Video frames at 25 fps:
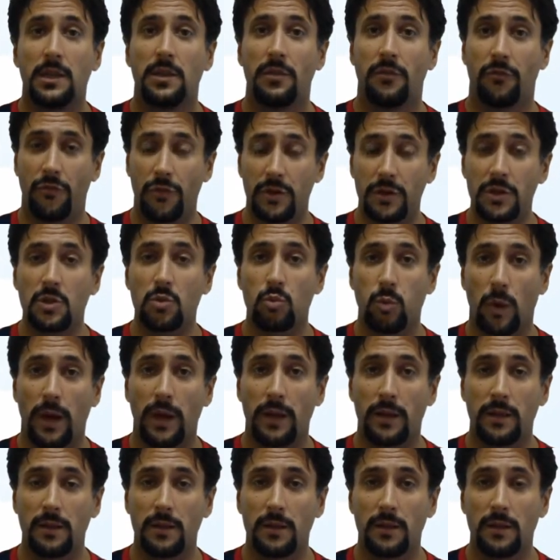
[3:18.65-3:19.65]
The first
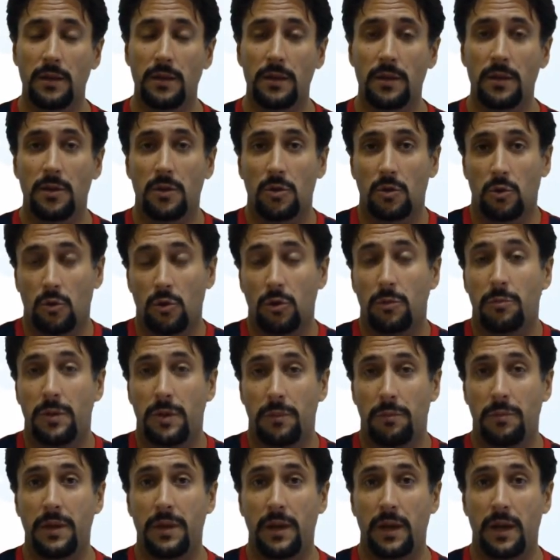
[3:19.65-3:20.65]
one could
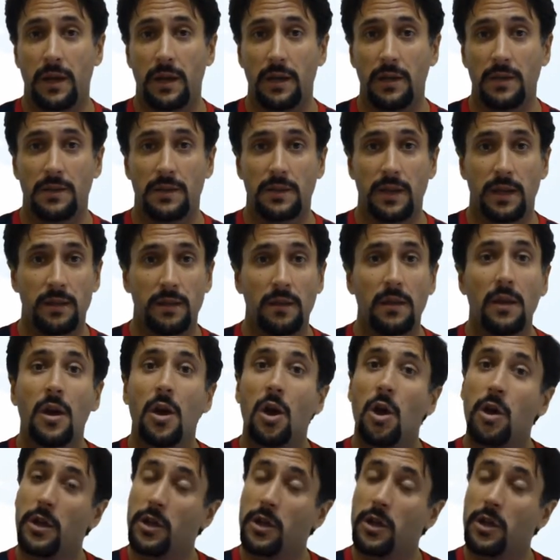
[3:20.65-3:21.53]
be because that